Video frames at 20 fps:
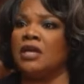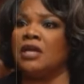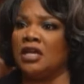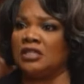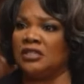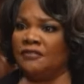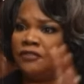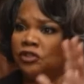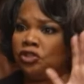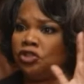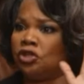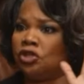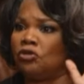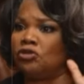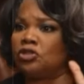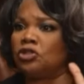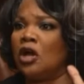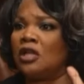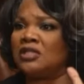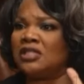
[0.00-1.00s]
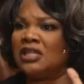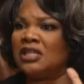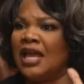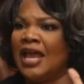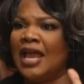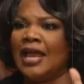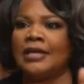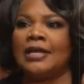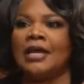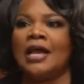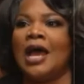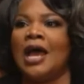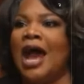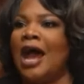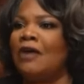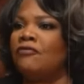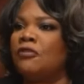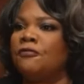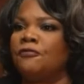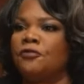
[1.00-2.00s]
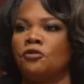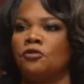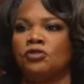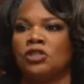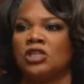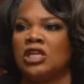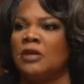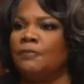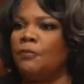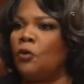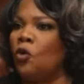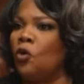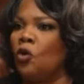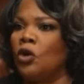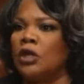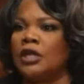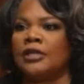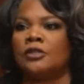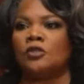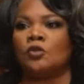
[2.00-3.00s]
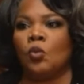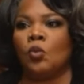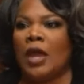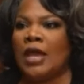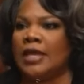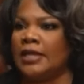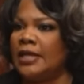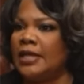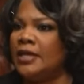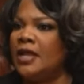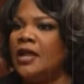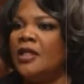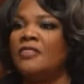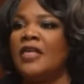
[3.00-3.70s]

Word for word: because if the show starts at 8, I refuse to keep an audience waiting.